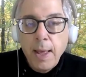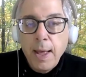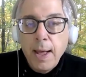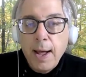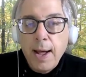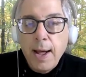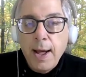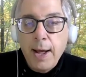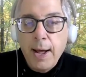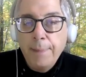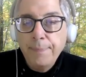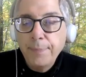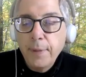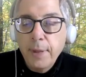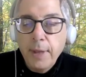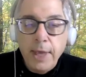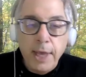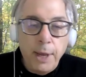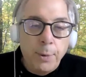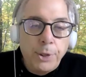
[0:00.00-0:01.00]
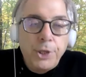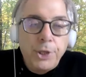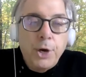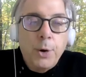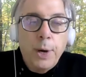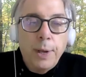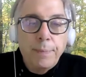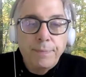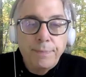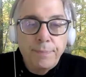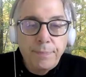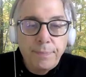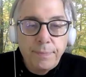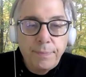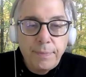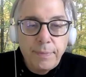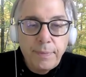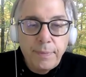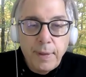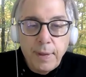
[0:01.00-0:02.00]
um, he would do it.
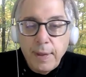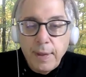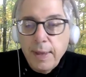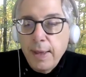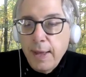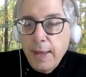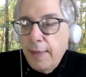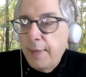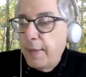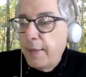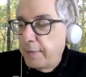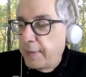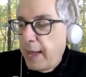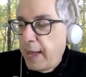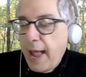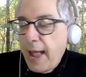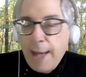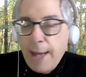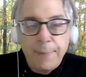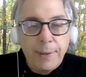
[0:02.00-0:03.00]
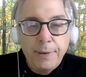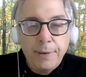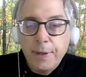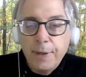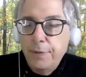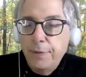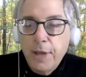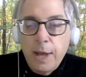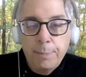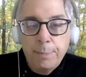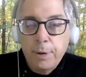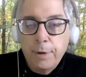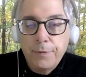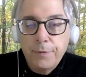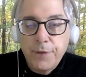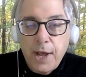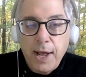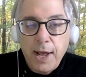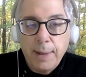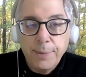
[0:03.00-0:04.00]
And that happened a number of
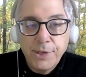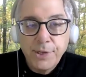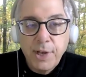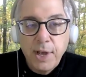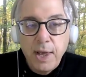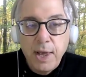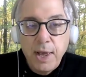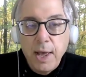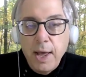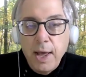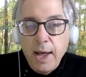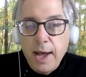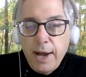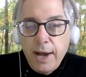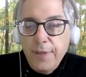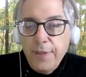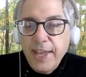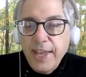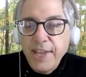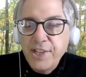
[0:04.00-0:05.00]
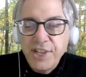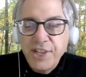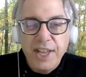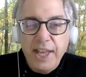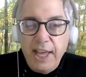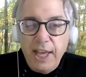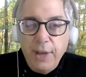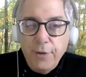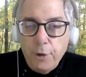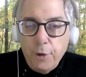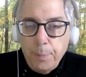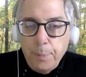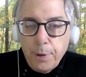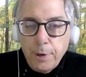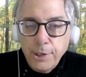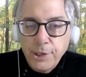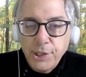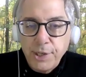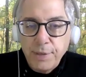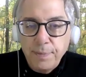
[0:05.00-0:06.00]
times. I don't think he's an evil
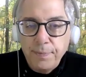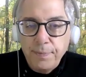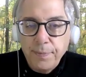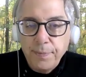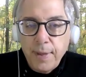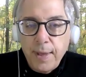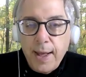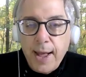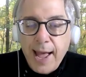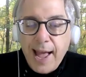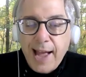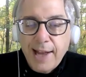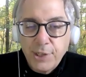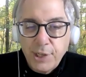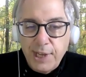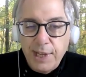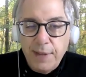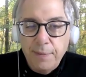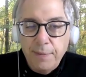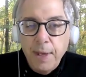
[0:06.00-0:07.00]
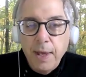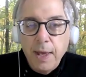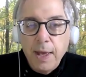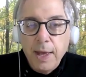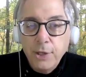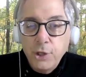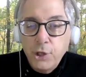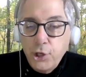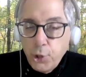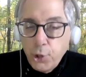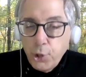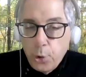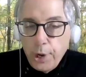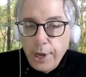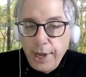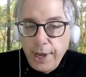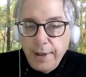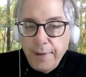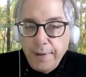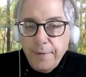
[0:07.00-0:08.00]
person. I actually
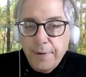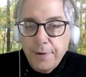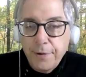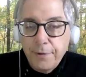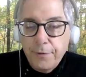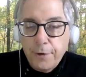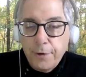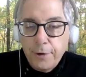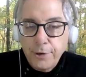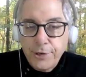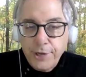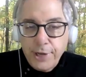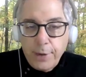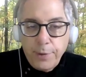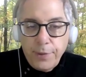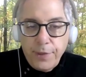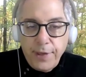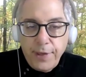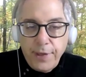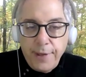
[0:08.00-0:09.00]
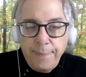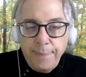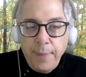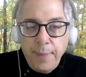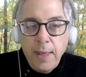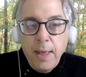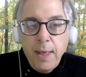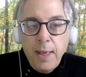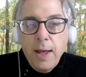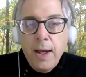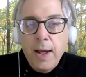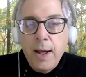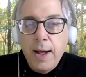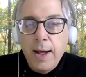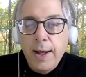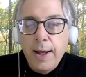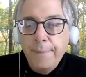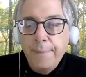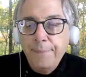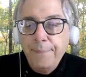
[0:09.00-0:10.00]
enjoy conversing with him.
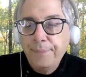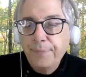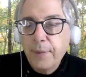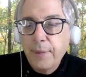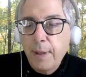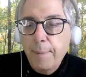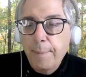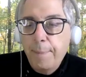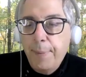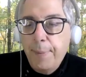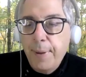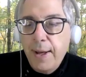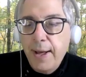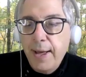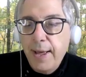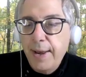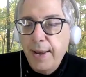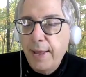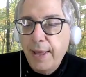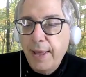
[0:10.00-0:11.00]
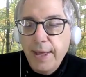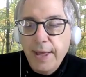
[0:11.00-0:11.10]
Um, but